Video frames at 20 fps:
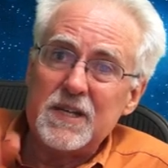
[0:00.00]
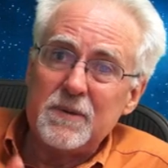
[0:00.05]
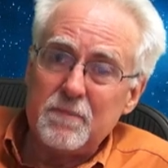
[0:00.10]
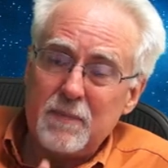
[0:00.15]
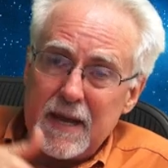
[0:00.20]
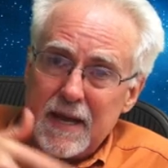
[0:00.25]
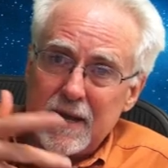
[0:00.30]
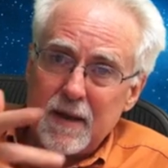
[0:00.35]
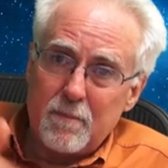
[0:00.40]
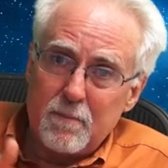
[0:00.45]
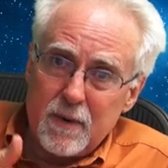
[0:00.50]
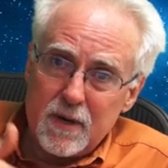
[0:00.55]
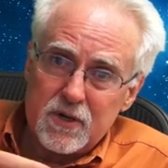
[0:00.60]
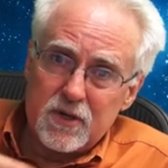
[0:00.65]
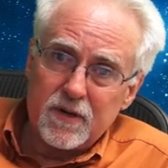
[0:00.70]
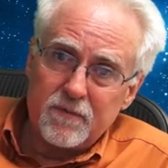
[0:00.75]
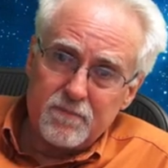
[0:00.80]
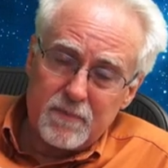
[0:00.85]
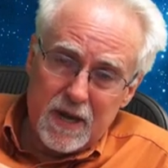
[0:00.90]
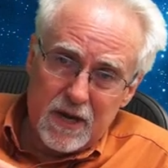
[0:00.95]
make a bunch
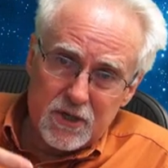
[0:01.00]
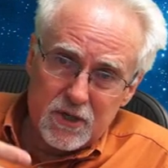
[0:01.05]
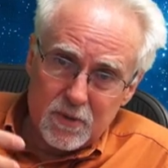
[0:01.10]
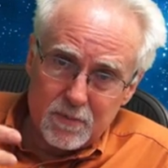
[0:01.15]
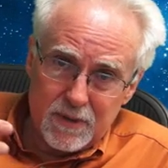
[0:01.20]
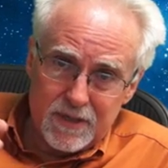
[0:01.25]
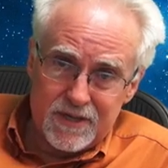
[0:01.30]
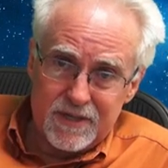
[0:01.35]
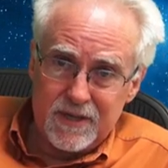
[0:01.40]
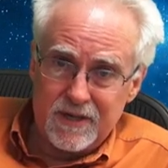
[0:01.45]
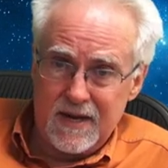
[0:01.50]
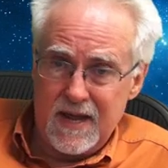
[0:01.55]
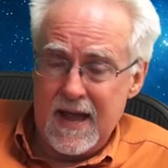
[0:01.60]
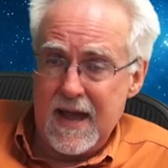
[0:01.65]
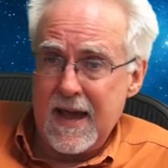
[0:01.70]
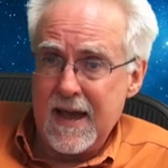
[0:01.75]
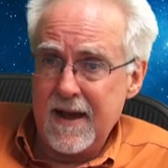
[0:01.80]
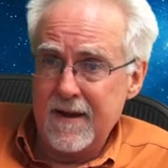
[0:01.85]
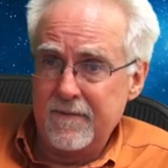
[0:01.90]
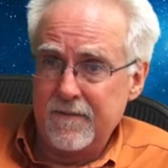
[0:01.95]
of measurements and
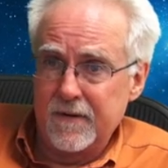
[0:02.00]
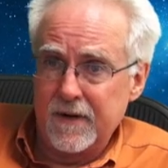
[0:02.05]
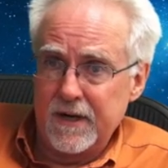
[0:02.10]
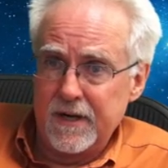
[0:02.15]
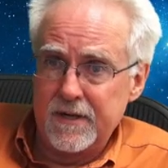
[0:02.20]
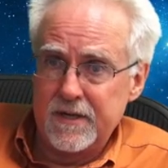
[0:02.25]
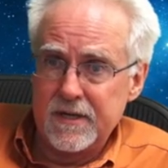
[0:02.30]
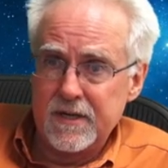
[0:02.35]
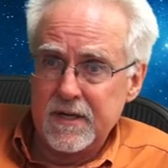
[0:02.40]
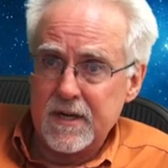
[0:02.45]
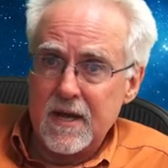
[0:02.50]
average.